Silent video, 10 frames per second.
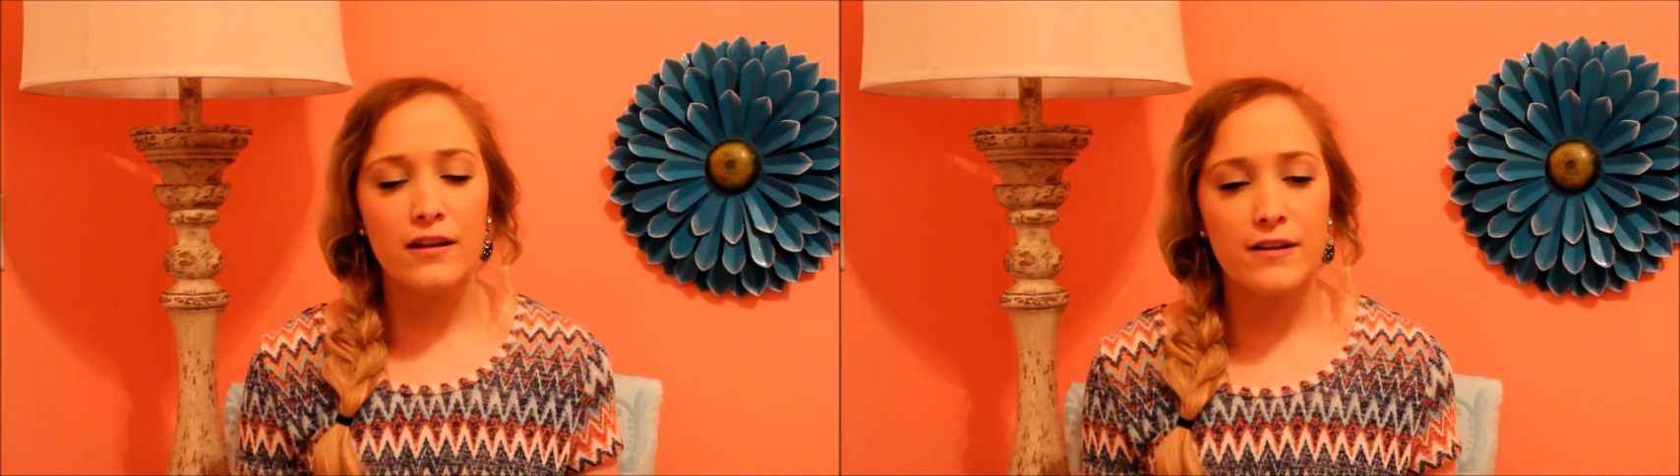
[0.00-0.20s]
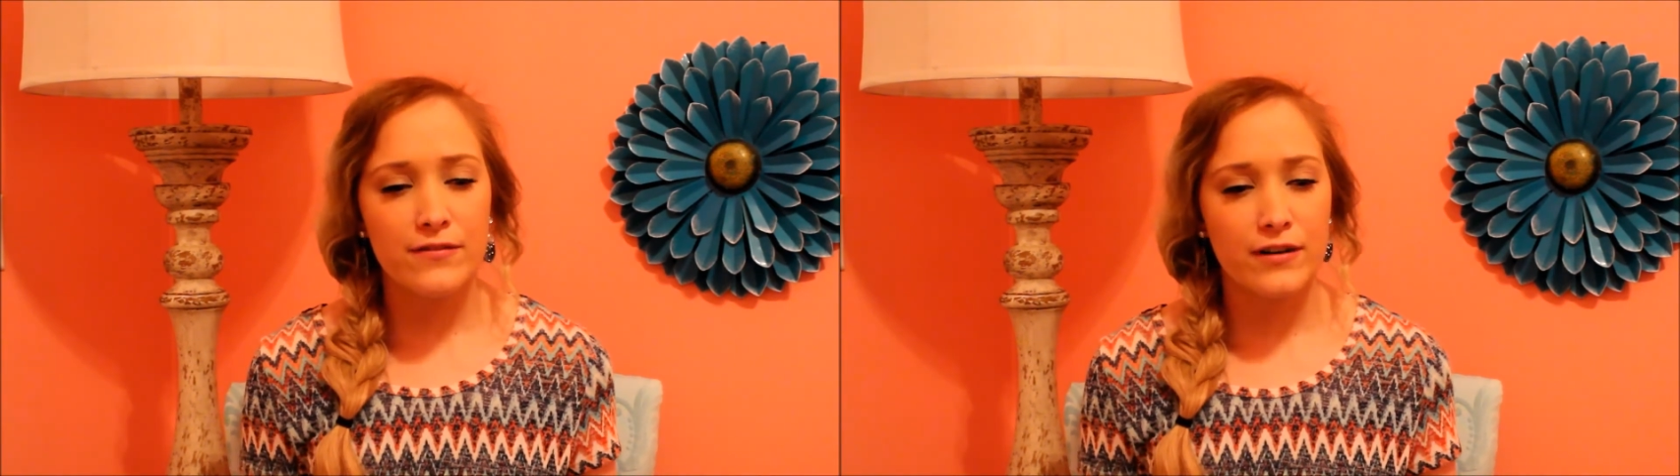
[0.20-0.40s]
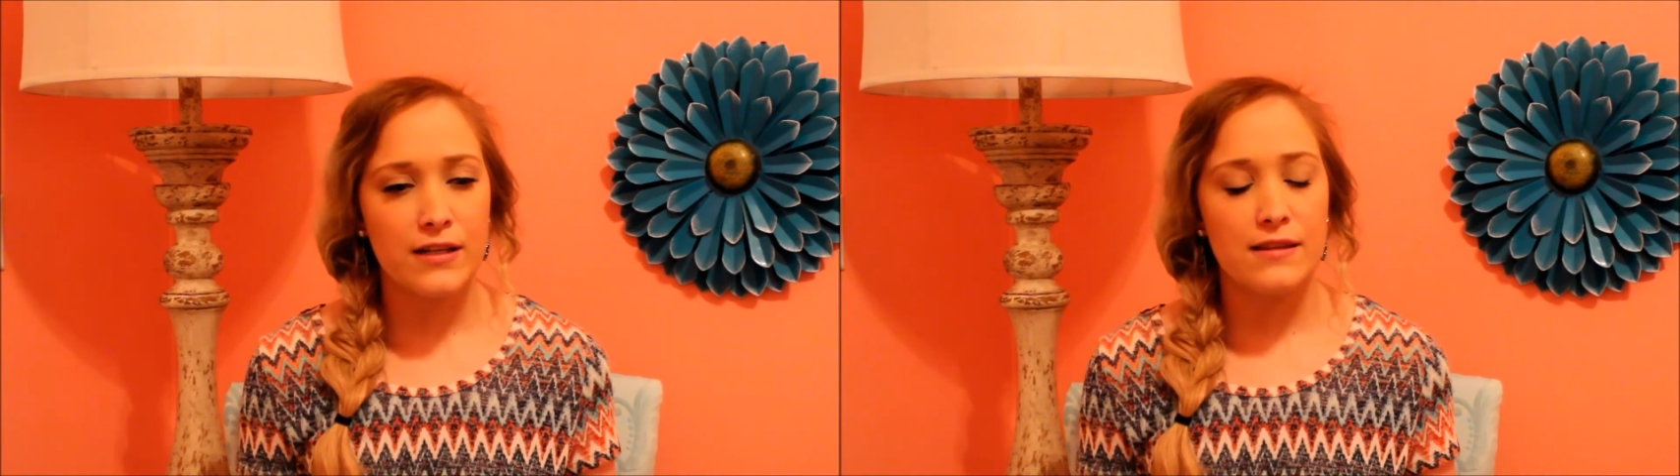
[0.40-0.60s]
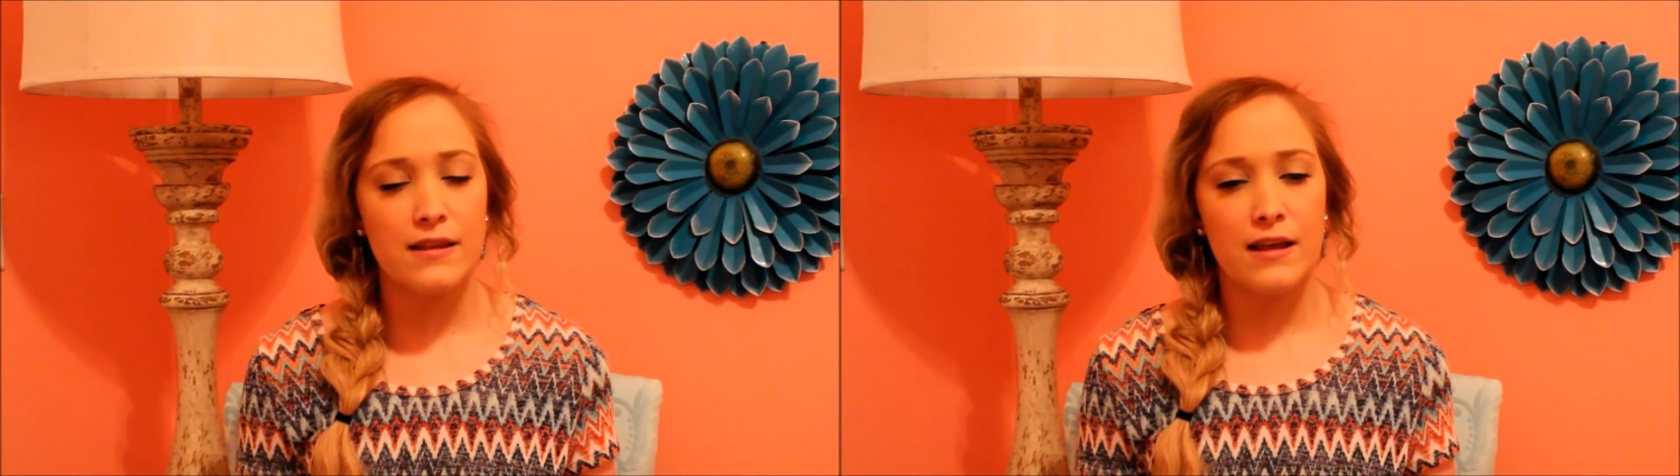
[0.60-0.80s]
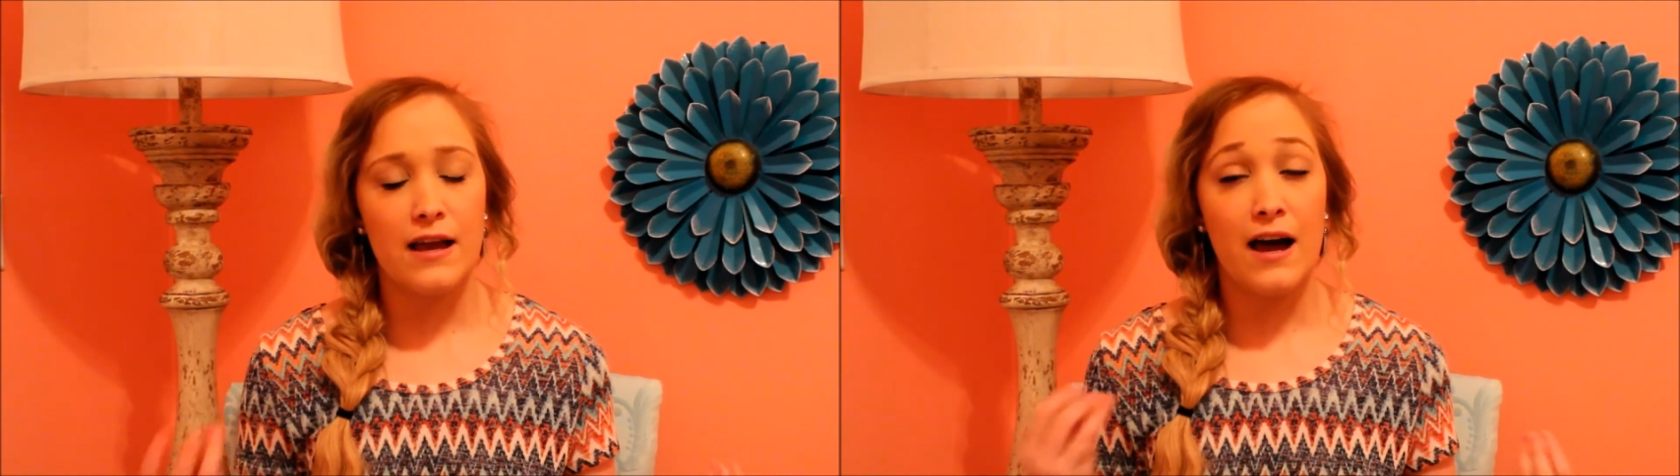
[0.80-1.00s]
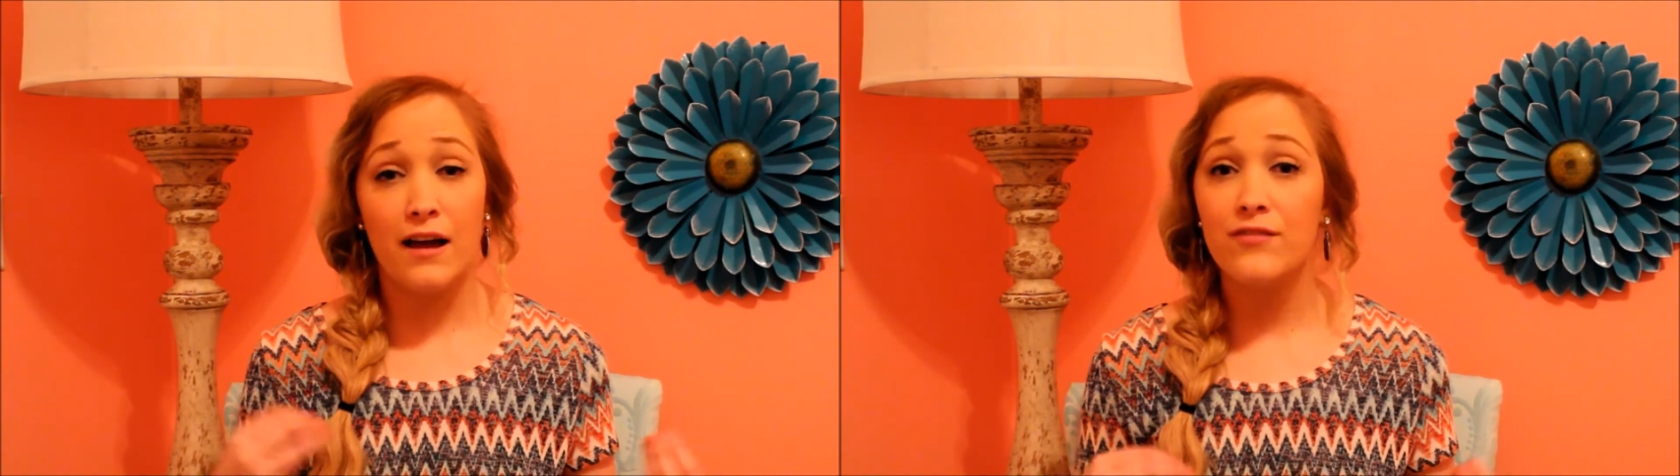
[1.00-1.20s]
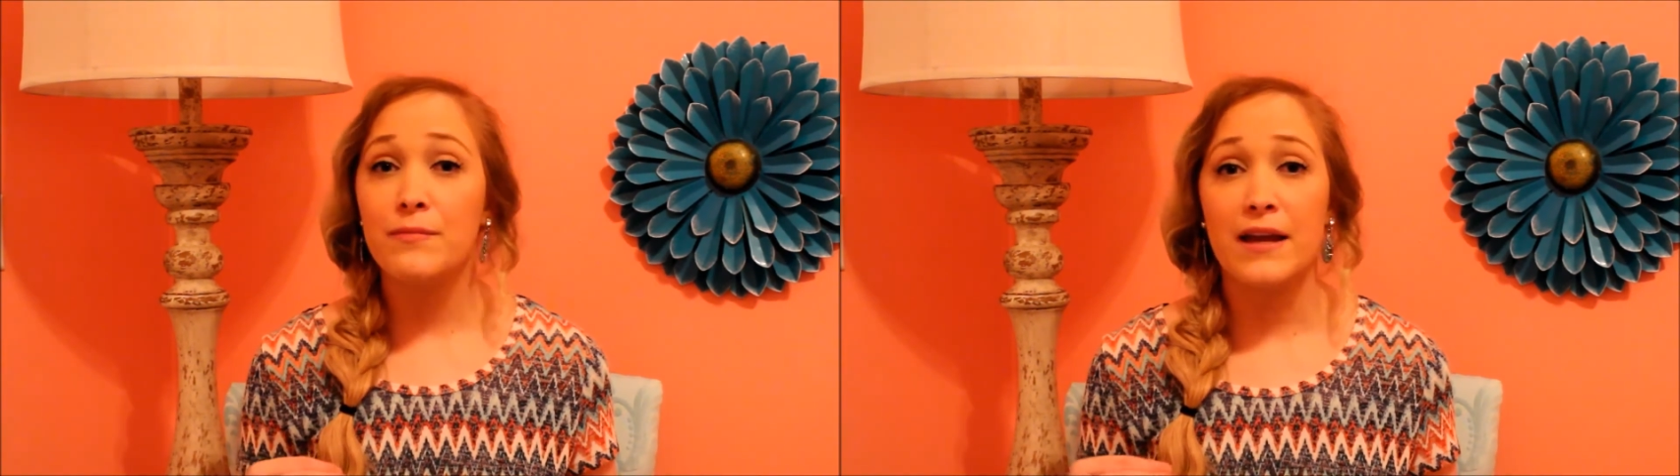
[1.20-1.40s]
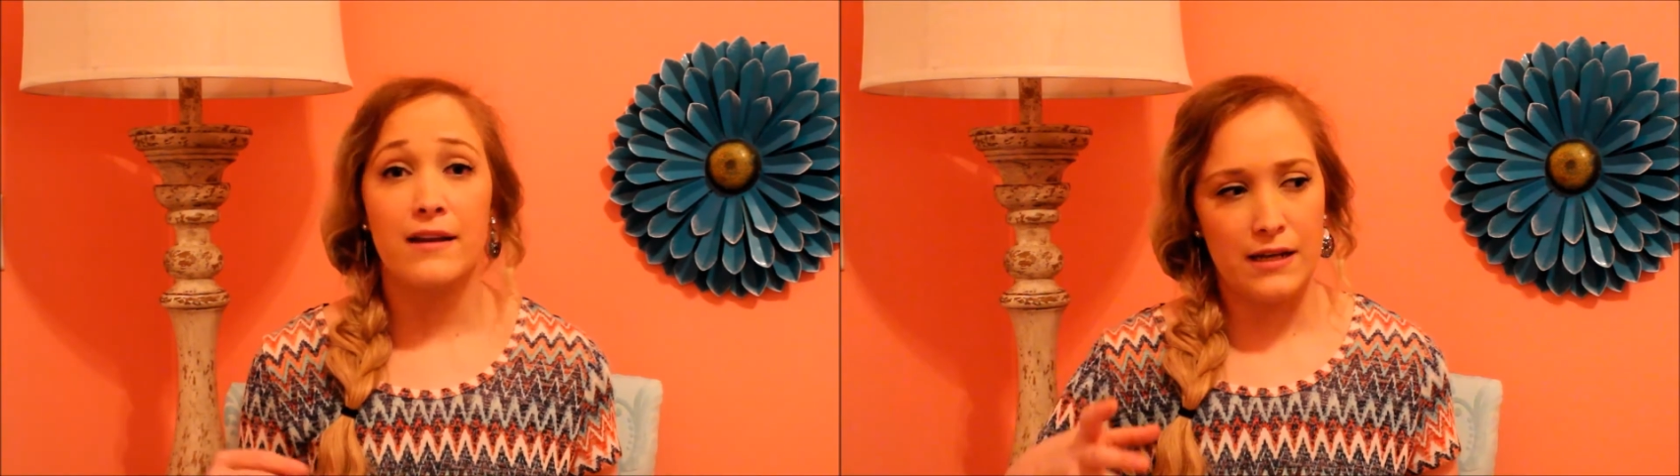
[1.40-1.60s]
difference that I've
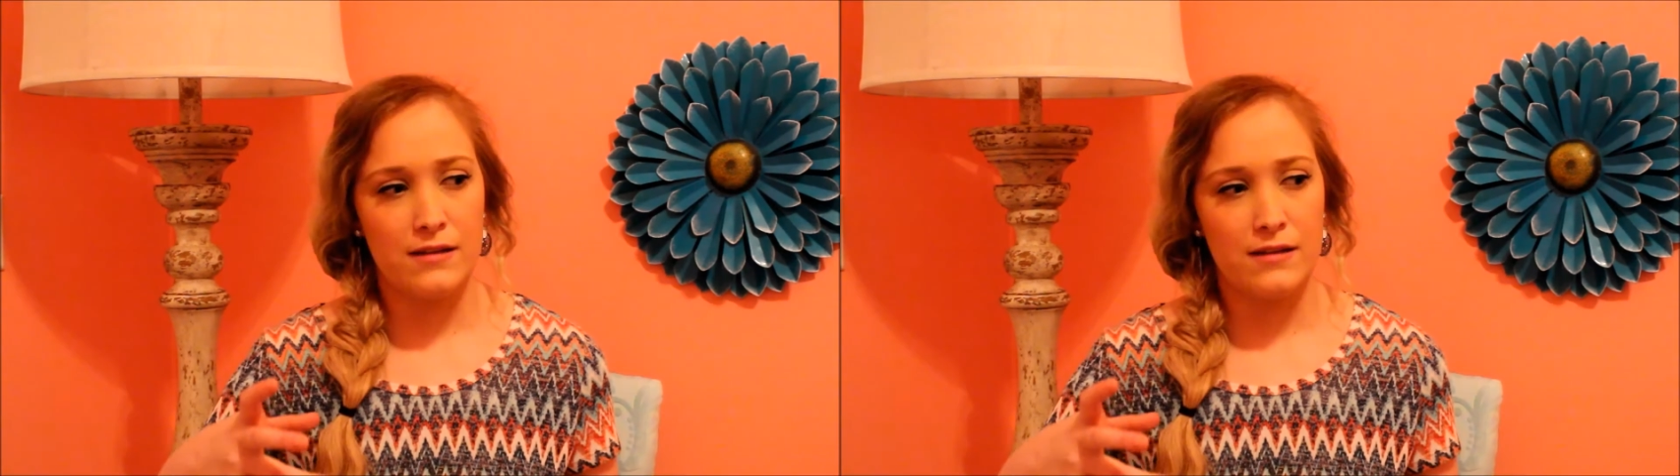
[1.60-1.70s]
made.